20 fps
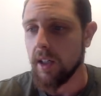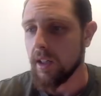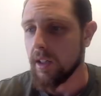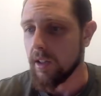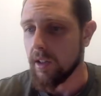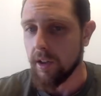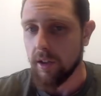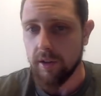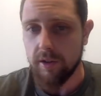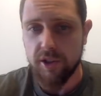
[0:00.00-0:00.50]

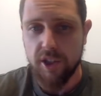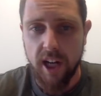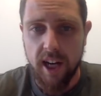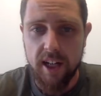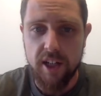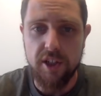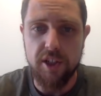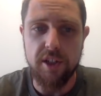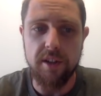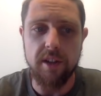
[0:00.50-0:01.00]
you know,
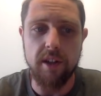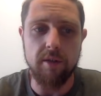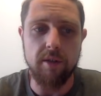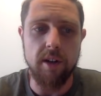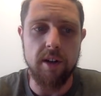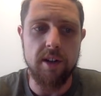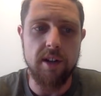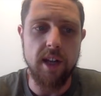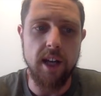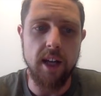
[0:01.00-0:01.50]
changing their
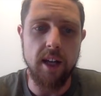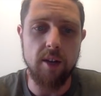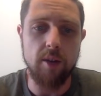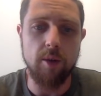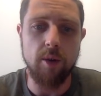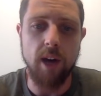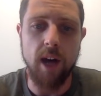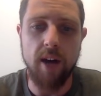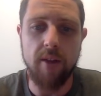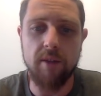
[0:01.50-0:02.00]
intake
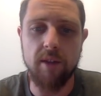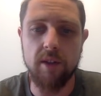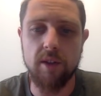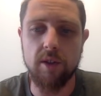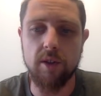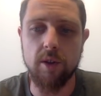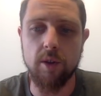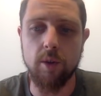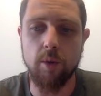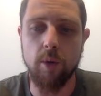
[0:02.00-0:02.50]
or having
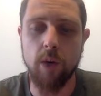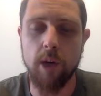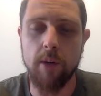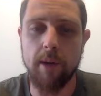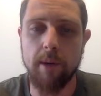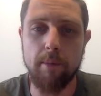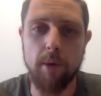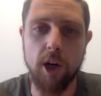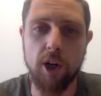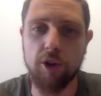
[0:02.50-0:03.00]
to worry
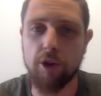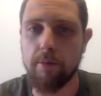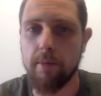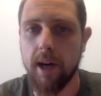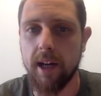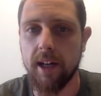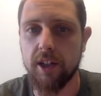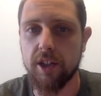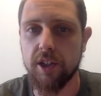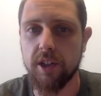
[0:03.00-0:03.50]
about
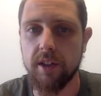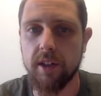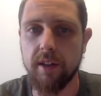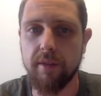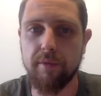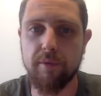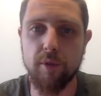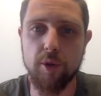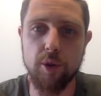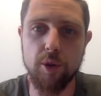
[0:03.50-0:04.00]
micromanaging their
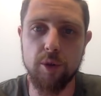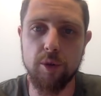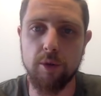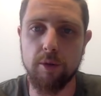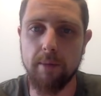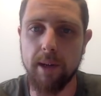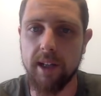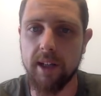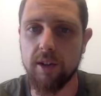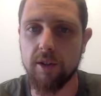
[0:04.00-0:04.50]
food or
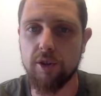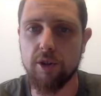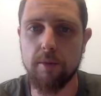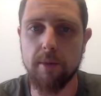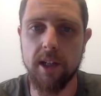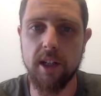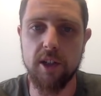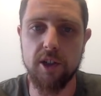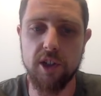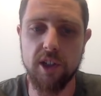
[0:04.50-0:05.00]
making too
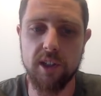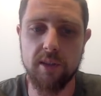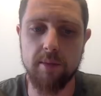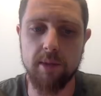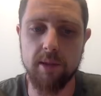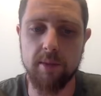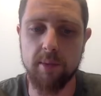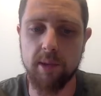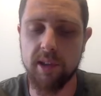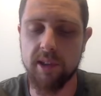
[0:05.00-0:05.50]
many
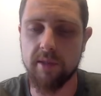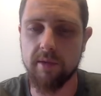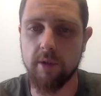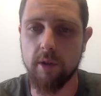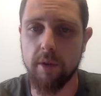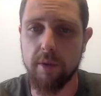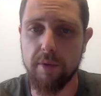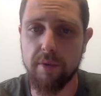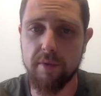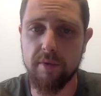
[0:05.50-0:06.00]
adjustments because they've
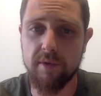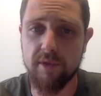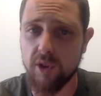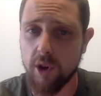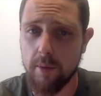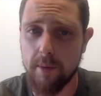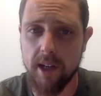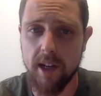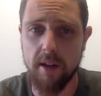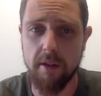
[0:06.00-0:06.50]
got
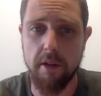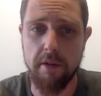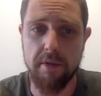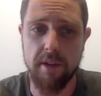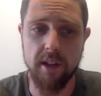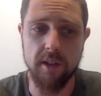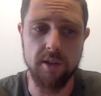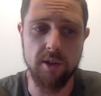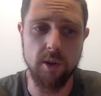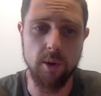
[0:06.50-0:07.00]
so many other
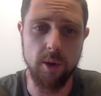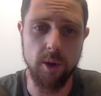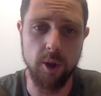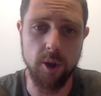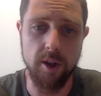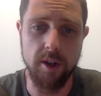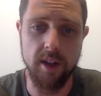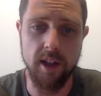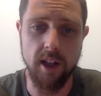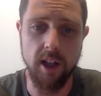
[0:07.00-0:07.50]
things going
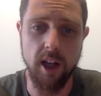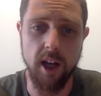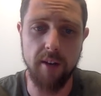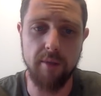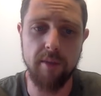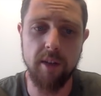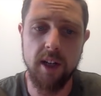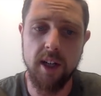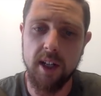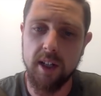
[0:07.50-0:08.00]
on in their life,
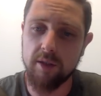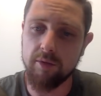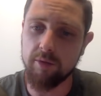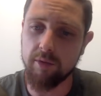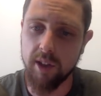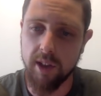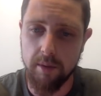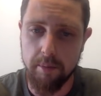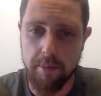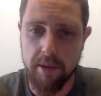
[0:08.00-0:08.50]

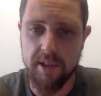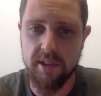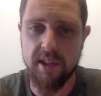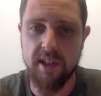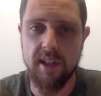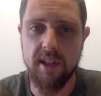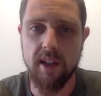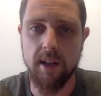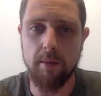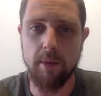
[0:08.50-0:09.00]
really
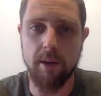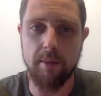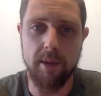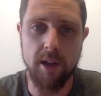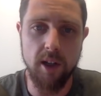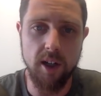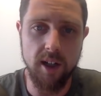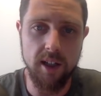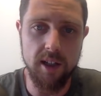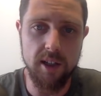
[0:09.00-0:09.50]
busy, they might be
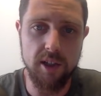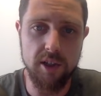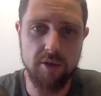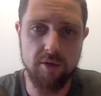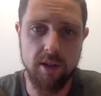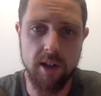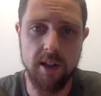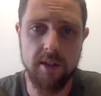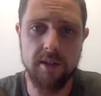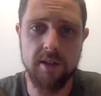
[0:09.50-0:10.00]
highly
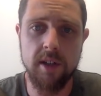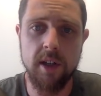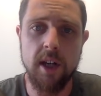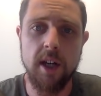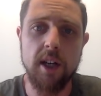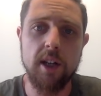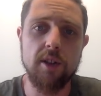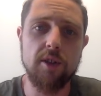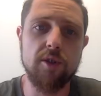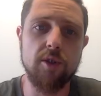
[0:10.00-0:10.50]
stressed.
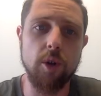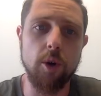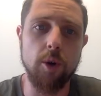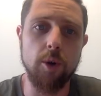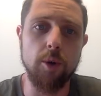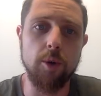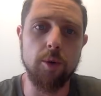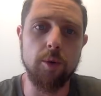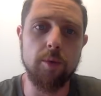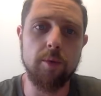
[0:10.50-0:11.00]

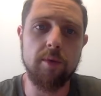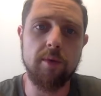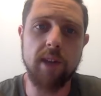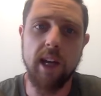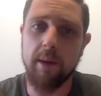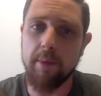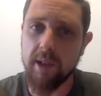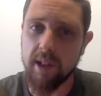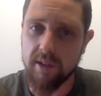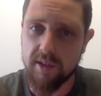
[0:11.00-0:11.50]
So
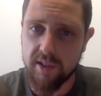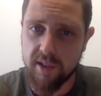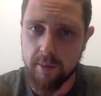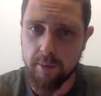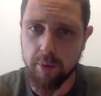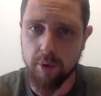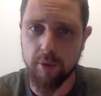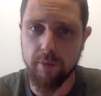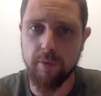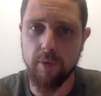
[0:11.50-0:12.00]
keeping it
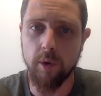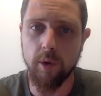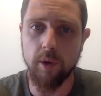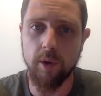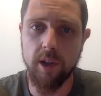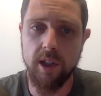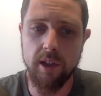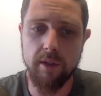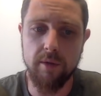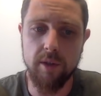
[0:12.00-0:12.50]
simple
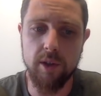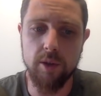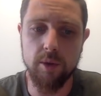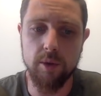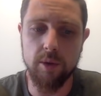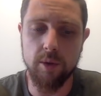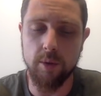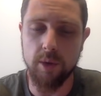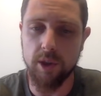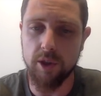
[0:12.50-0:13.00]
for
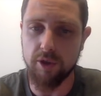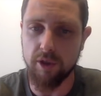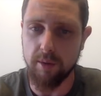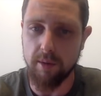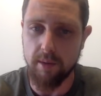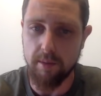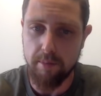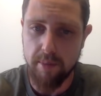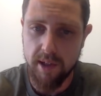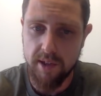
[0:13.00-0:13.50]
individuals who are
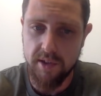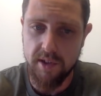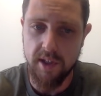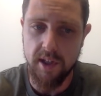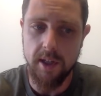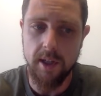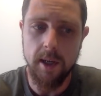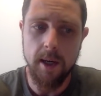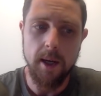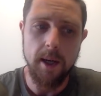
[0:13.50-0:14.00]
extremely
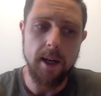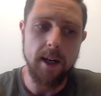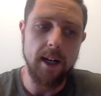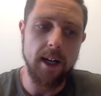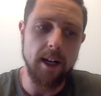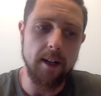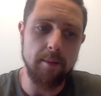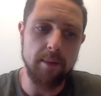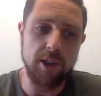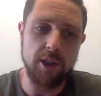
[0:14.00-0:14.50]
busy
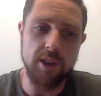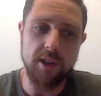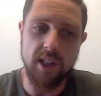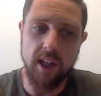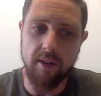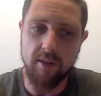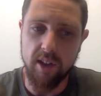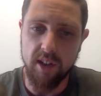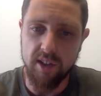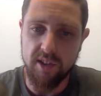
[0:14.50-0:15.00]
and just
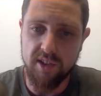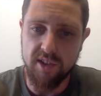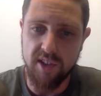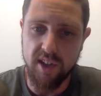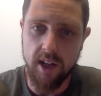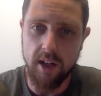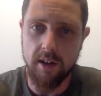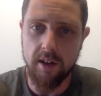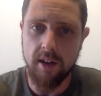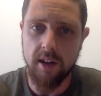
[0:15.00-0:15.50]
having a
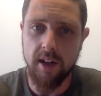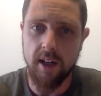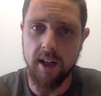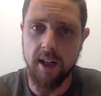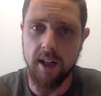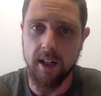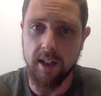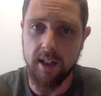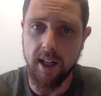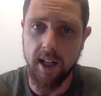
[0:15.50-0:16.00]
set
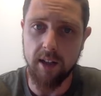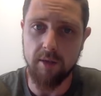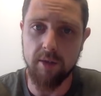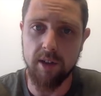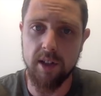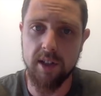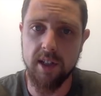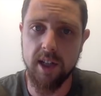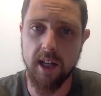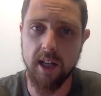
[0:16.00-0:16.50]
calorie
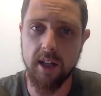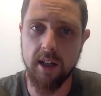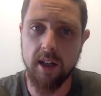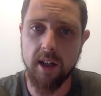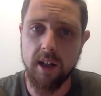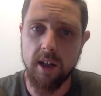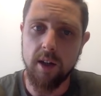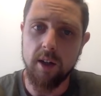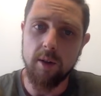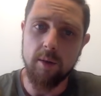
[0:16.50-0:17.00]
intake
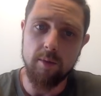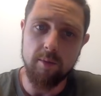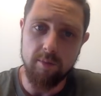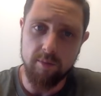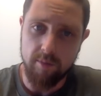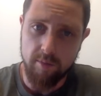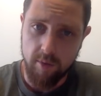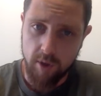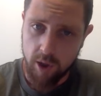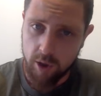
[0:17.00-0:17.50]

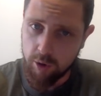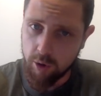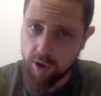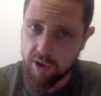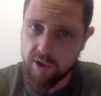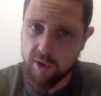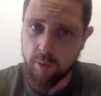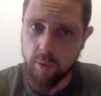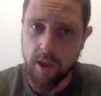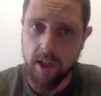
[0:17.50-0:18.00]

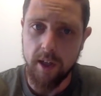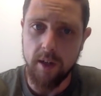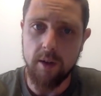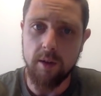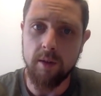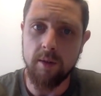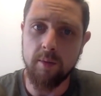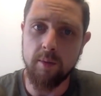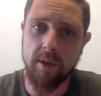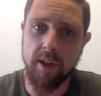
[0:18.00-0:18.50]
across the
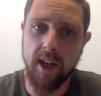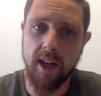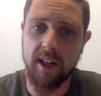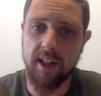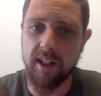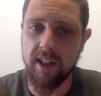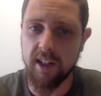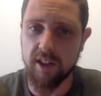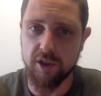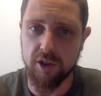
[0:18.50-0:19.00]
week without
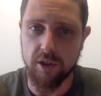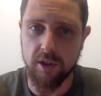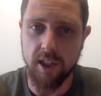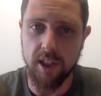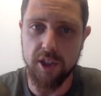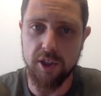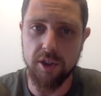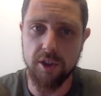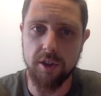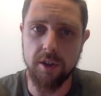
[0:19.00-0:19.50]
any
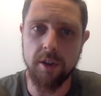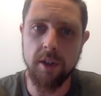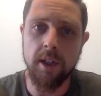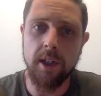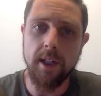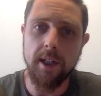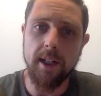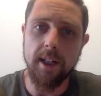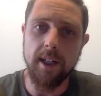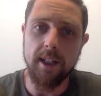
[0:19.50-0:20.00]
undulation
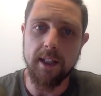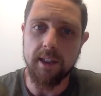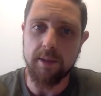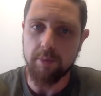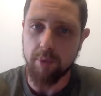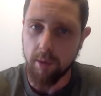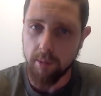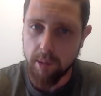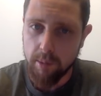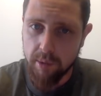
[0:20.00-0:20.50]
is
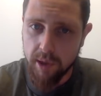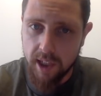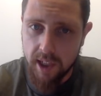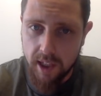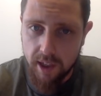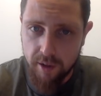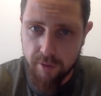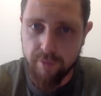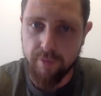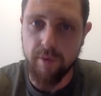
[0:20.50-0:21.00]
probably
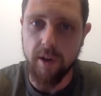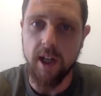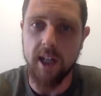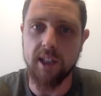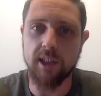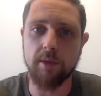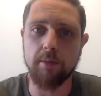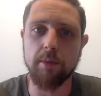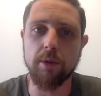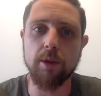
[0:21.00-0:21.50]

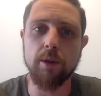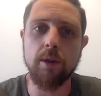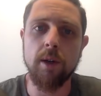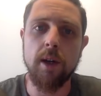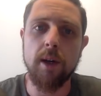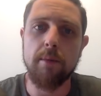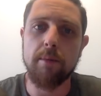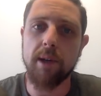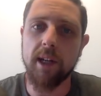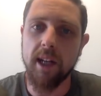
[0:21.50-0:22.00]
advisable.
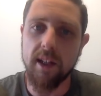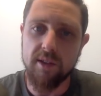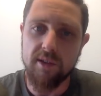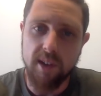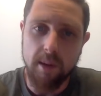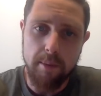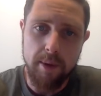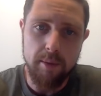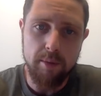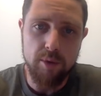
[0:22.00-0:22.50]
But again,
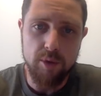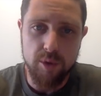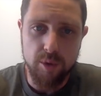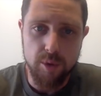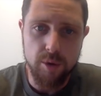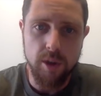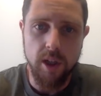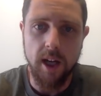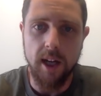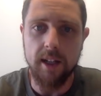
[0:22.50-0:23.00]
some people
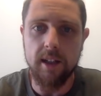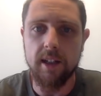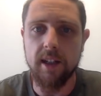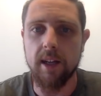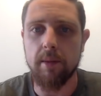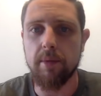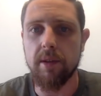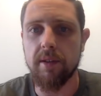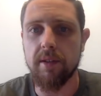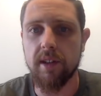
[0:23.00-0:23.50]
do like
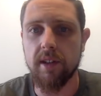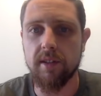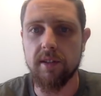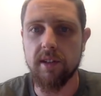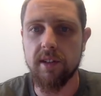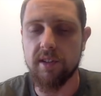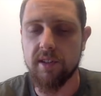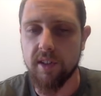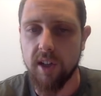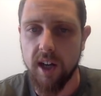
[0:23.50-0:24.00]
keeping things
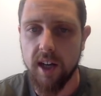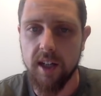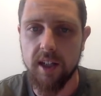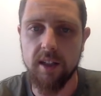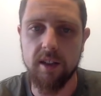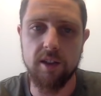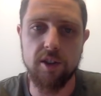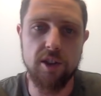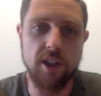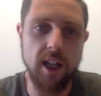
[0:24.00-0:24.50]

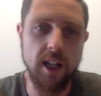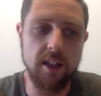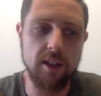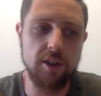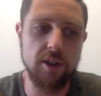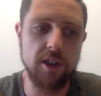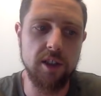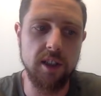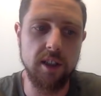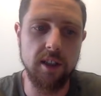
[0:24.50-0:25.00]
exciting and
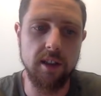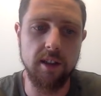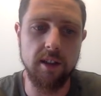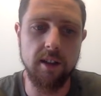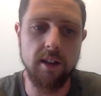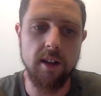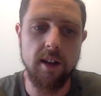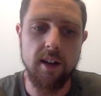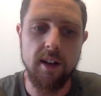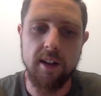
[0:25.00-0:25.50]
challenging,
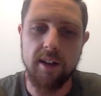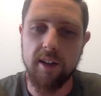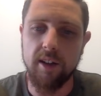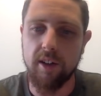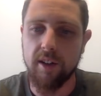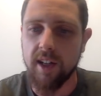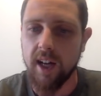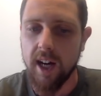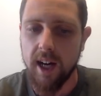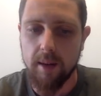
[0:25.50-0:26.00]
and you
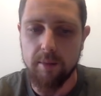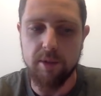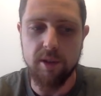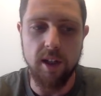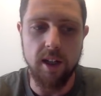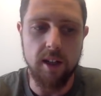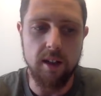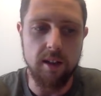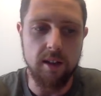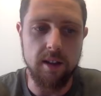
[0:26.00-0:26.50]
know, carb
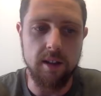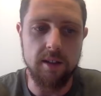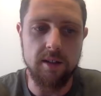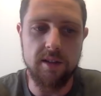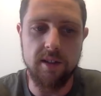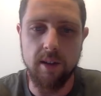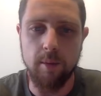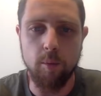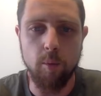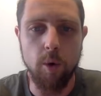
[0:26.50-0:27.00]
cycling is
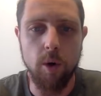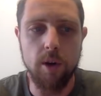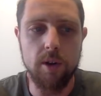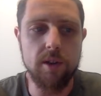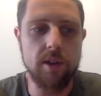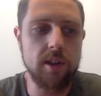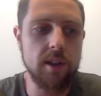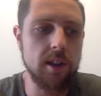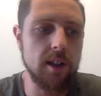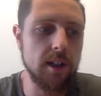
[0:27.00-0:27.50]

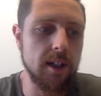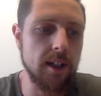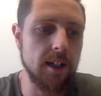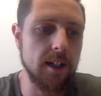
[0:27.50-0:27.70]
somewhat